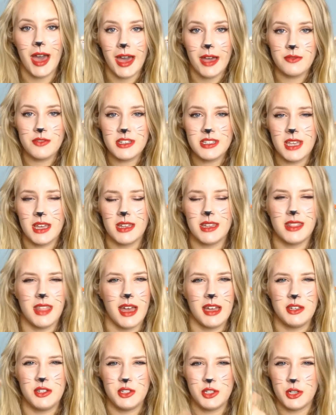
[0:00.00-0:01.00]
I've decided that
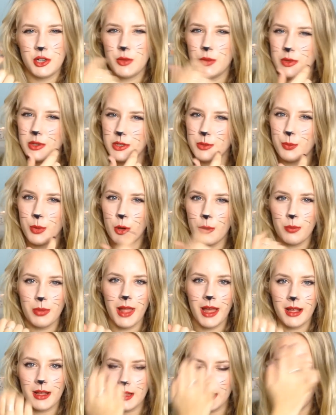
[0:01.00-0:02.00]
I don't want to put
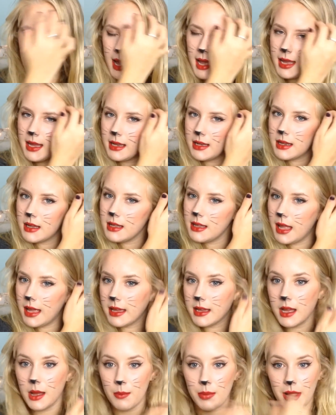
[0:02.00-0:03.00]
like
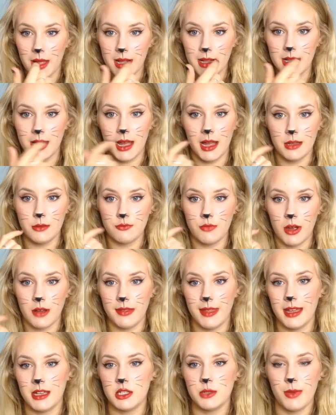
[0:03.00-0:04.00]
a black line around
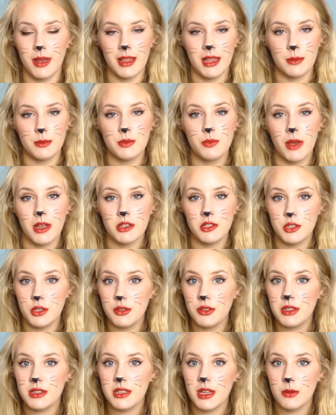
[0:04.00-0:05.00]
the edge of my lips, but I do
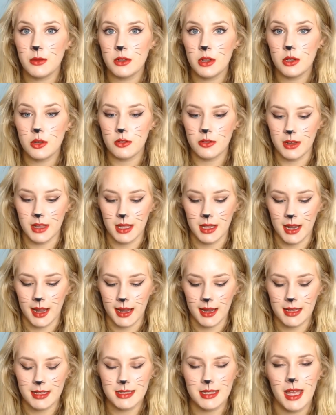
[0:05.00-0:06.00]
think that would look really
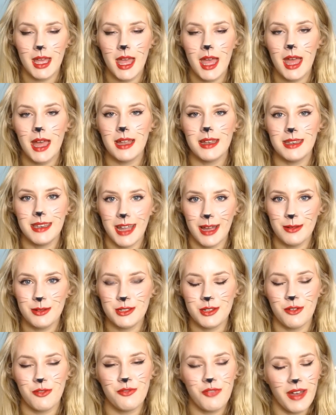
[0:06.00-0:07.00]
nice. Now
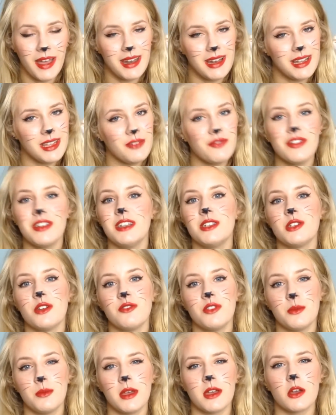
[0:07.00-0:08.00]
to finally finish off
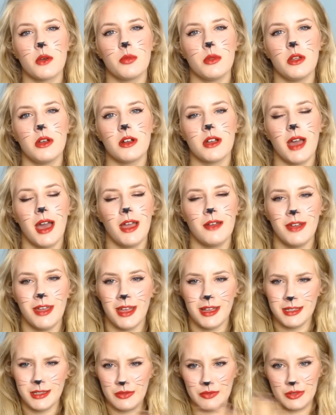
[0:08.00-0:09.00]
the makeup look, I
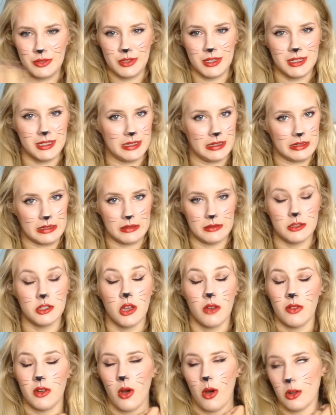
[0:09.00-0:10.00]
realise I've done this in
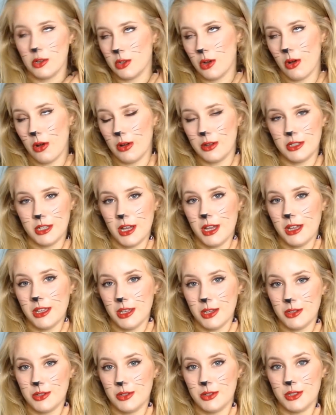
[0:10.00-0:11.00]
sort of an odd order.
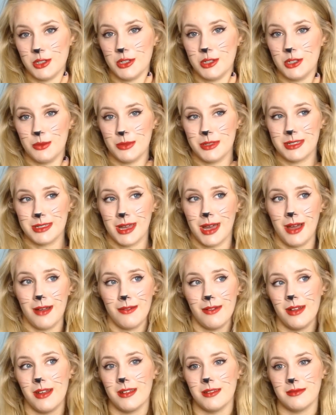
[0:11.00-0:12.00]
You'd usually do
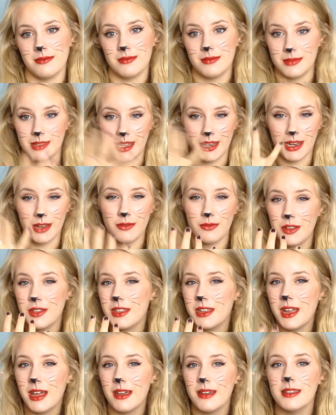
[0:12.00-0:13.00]
mascara, then
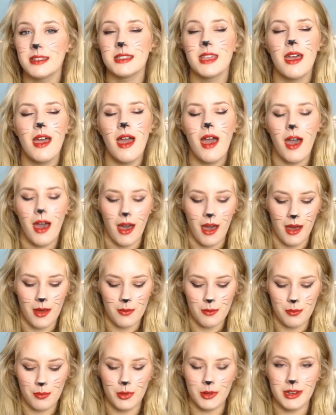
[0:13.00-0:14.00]
everything else.
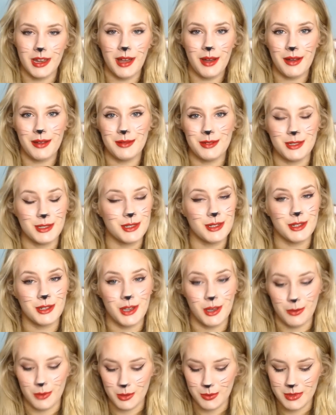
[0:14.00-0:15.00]
But now I'm just going to
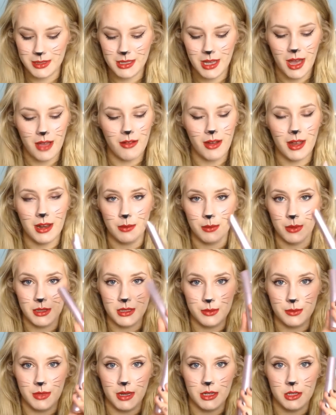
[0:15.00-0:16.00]
go in with mascara, and I'm
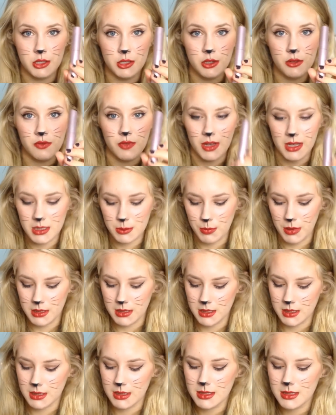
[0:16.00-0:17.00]
using my Too Faced
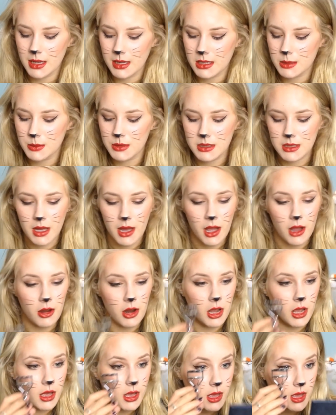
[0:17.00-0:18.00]
Better Than Sex
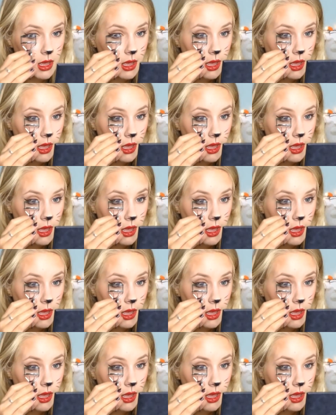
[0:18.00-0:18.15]
mascara.